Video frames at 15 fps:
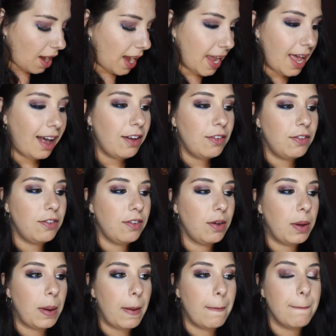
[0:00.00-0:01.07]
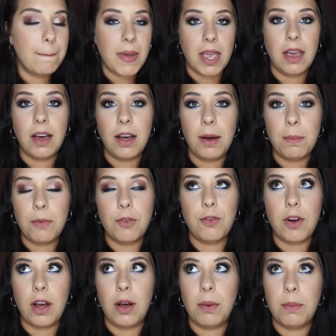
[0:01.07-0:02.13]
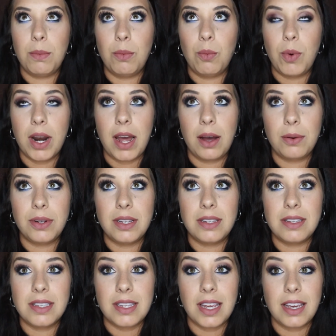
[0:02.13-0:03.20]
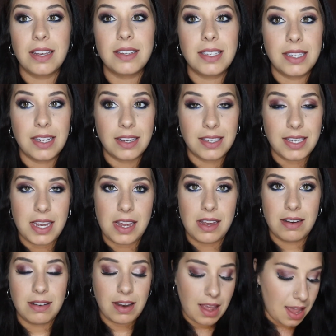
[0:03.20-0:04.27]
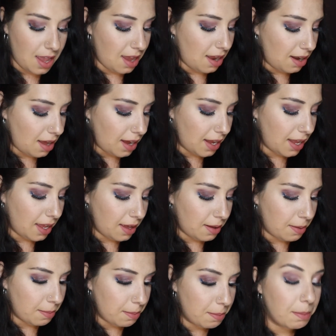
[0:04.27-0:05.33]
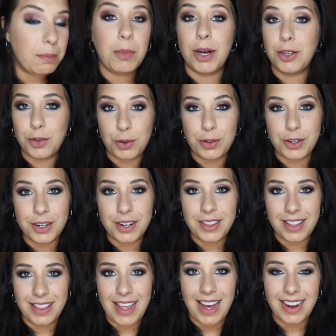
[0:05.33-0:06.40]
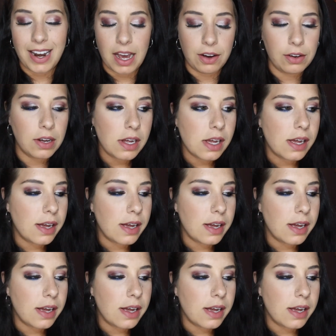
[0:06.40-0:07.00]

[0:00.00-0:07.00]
I have makeup from when I was like 16, and I am much older than that now.